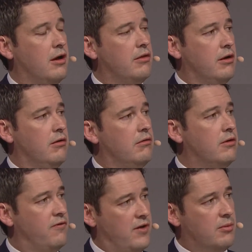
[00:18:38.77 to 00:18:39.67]

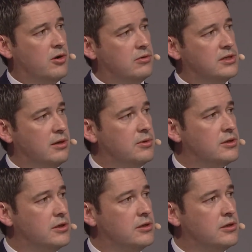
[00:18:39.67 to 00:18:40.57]
than Fairmont was able
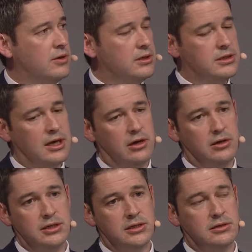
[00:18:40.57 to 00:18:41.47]
to undertake
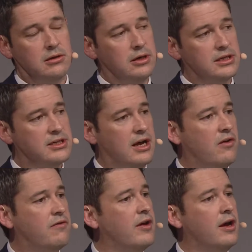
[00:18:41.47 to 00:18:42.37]
on
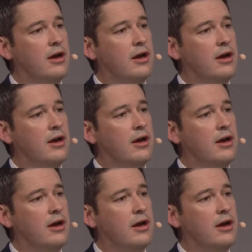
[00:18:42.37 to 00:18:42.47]
itself.